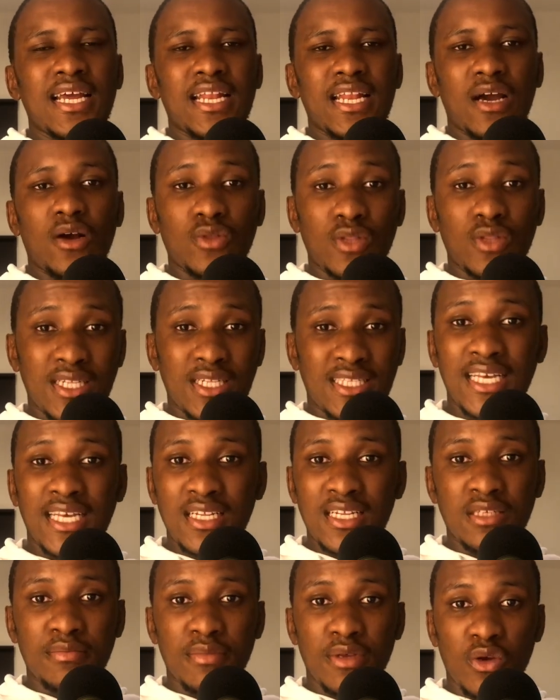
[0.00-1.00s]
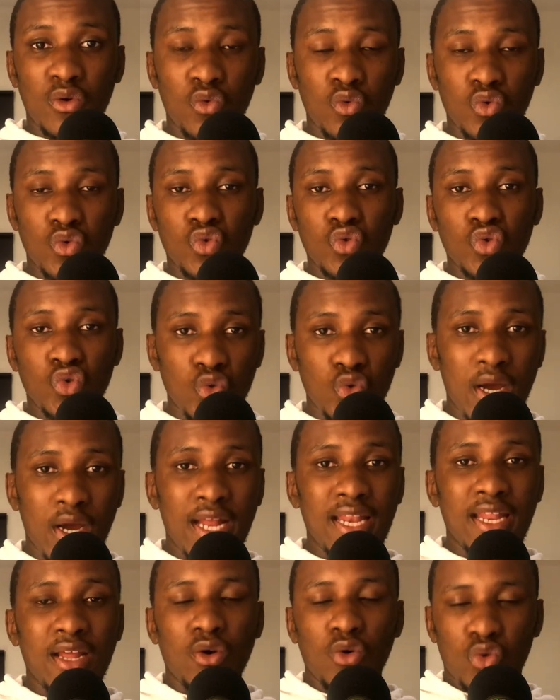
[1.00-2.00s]
Now, that tells me, ukuthi
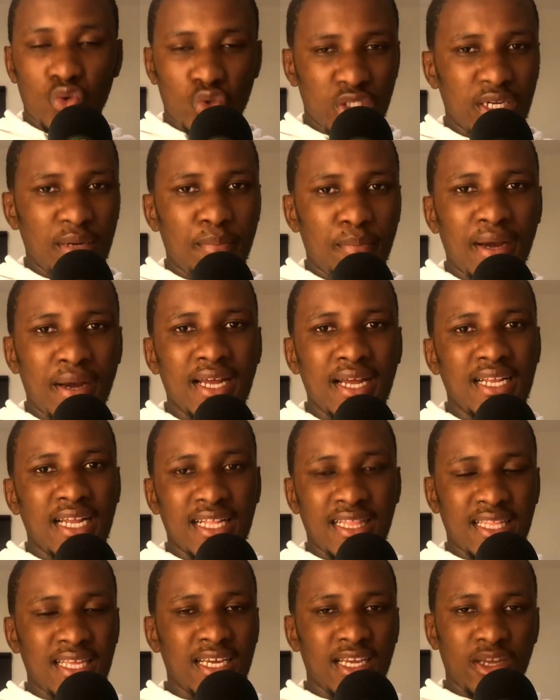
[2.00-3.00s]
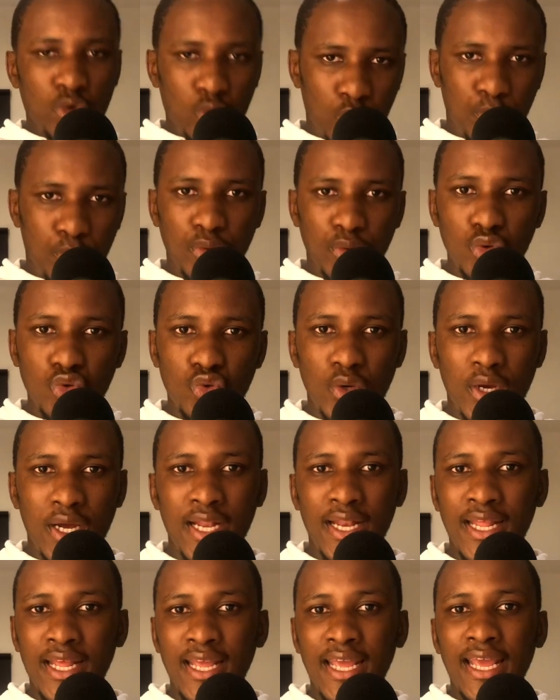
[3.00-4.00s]
uZwane or Shepard, I think it would be
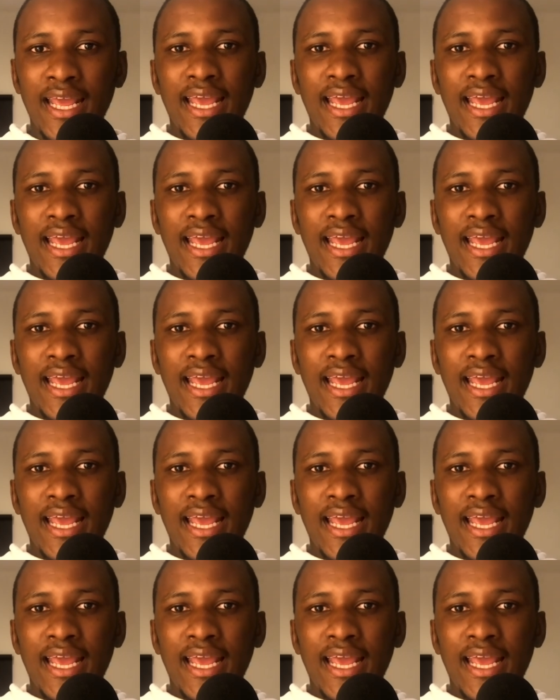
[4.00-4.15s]
uZwane,